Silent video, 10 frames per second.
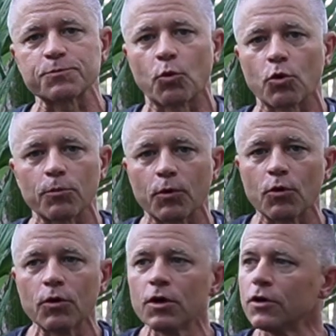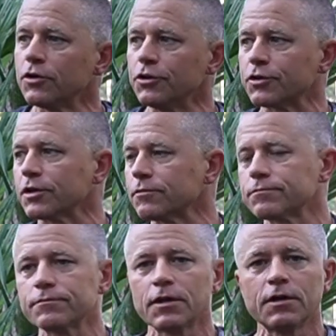portable.
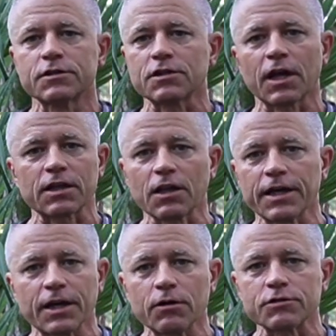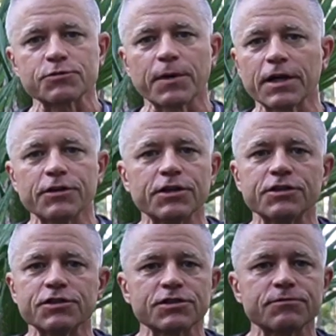It's like Legos, man. You can
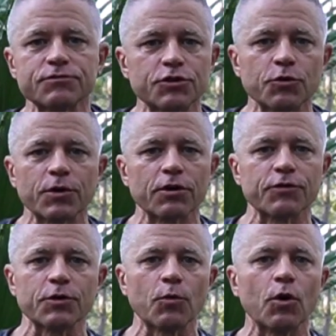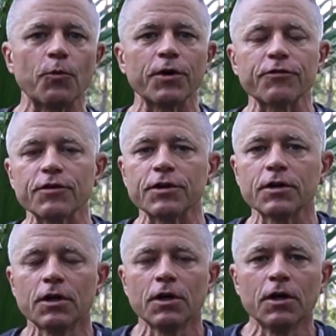just do whatever you want with it.
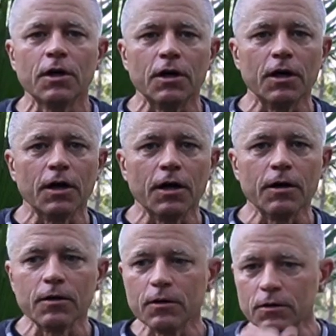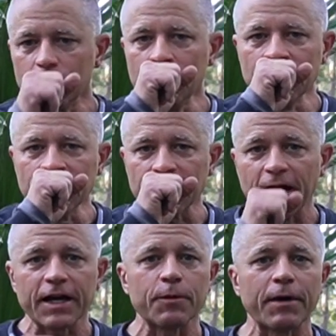
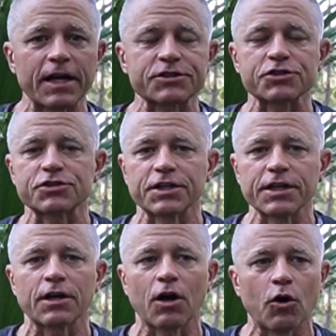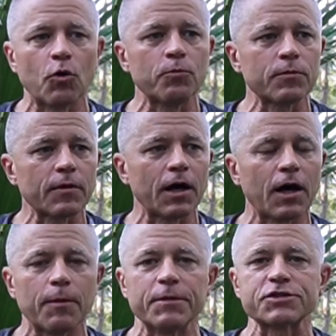I am anxious to get home.
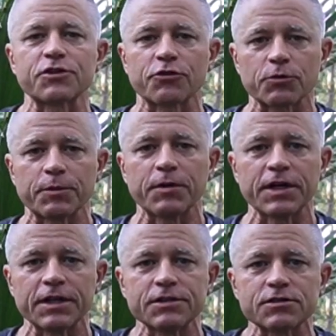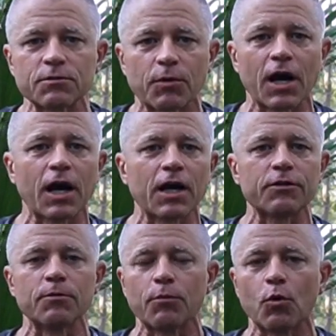I miss the 3 Bs, the
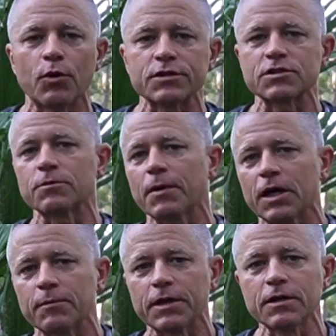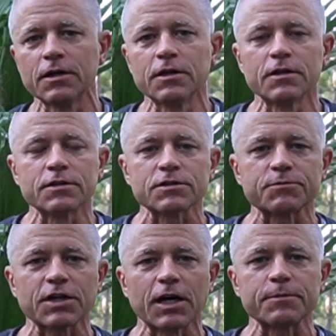bride, the boys, and the baby.
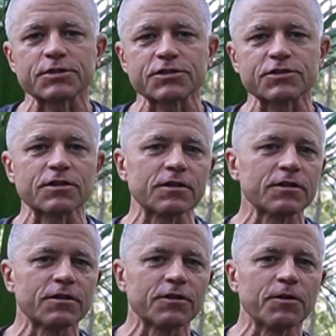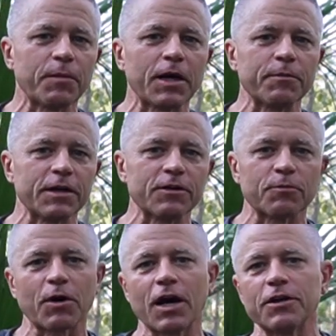Sometimes it's the baby, the
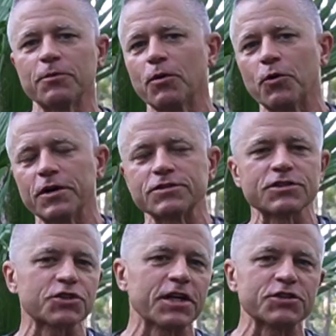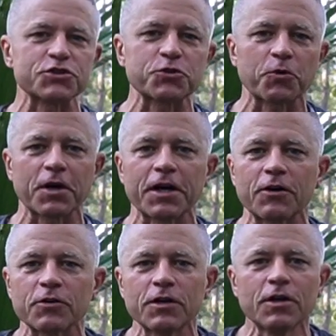bride, and the boys. It changes
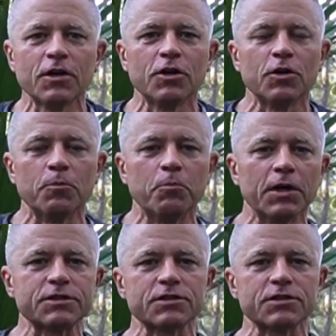around. But